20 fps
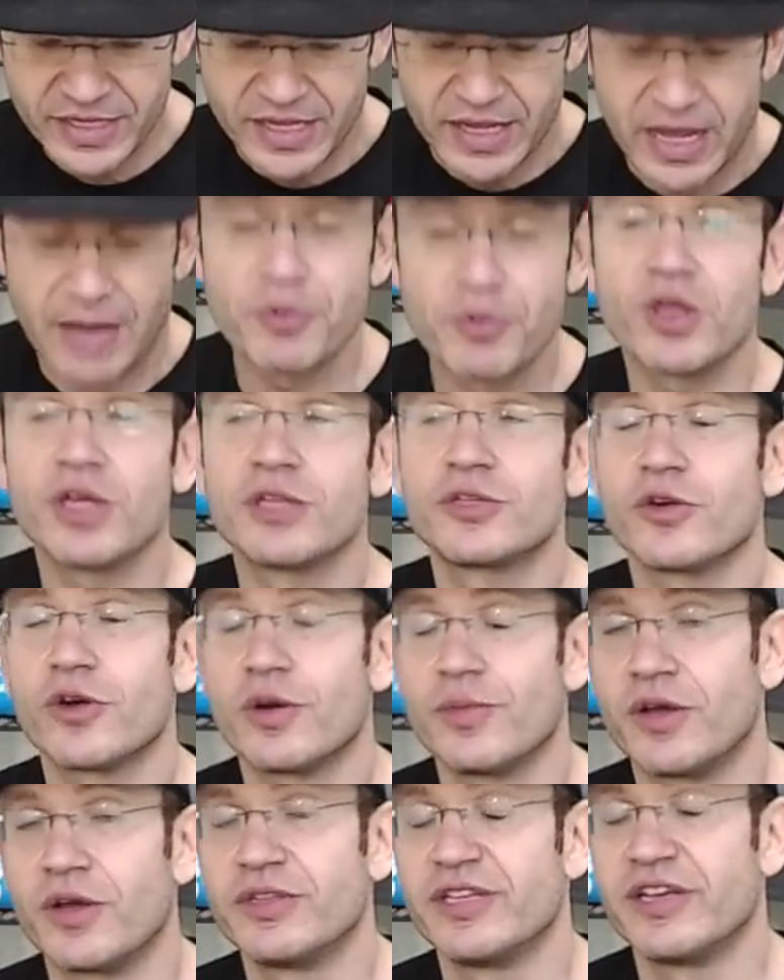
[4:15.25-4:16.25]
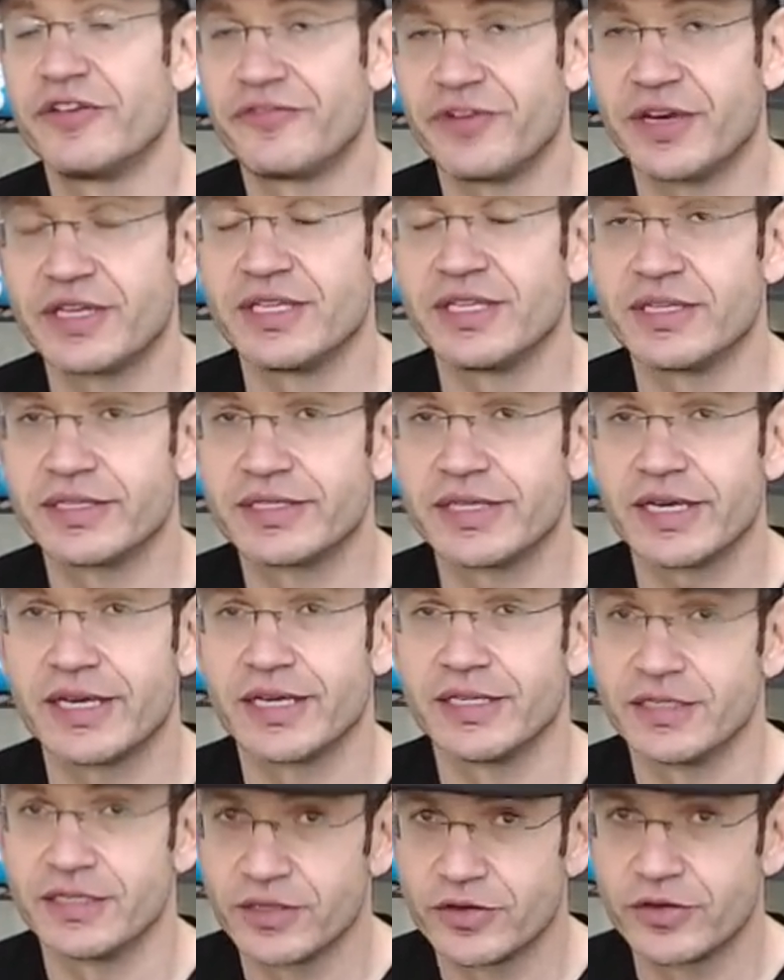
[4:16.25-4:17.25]
I'm going to talk about the effect in a
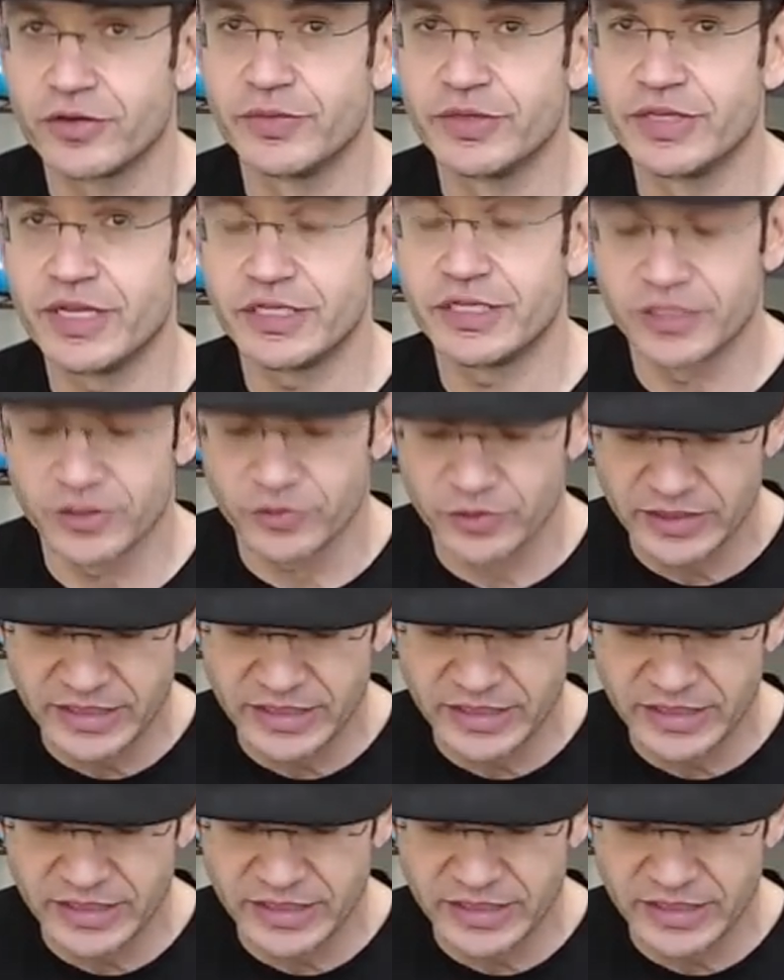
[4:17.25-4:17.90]
second in the combination with